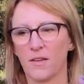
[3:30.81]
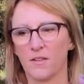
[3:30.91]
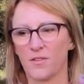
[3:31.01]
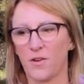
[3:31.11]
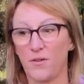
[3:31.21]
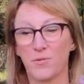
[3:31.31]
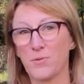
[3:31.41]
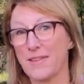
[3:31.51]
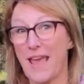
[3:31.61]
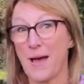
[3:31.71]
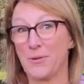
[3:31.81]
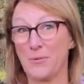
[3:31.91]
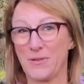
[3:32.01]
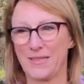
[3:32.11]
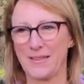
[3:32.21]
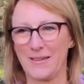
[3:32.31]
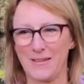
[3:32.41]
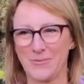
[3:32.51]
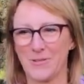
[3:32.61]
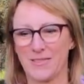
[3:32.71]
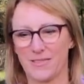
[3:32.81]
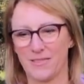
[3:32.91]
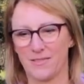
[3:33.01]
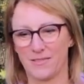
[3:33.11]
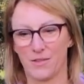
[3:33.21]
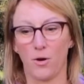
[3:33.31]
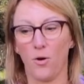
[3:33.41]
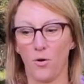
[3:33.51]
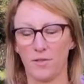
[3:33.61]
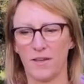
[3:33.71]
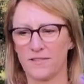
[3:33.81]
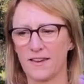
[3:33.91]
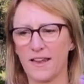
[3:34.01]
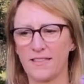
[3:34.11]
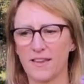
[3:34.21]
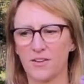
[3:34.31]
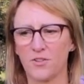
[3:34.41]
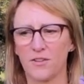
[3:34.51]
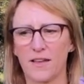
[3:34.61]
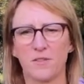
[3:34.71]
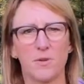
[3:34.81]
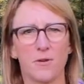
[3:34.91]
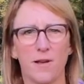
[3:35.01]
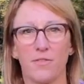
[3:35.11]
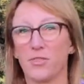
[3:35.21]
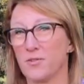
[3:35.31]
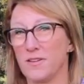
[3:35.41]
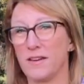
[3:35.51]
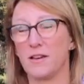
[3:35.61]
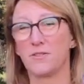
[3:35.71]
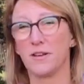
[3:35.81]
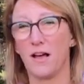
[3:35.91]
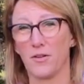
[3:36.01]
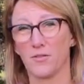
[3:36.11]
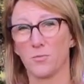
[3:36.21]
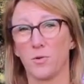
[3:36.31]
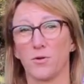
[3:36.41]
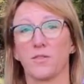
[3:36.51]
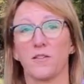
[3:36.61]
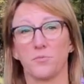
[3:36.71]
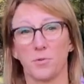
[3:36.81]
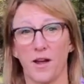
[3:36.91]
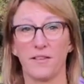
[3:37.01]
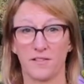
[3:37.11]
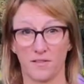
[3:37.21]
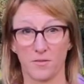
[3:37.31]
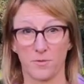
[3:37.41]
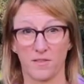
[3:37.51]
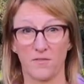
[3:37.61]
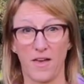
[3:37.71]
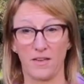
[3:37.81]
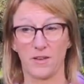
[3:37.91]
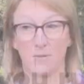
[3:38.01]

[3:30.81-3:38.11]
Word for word: So I was really happy with the with the whole list and I think it turned out to be around $1,300 worth of prizes was the value.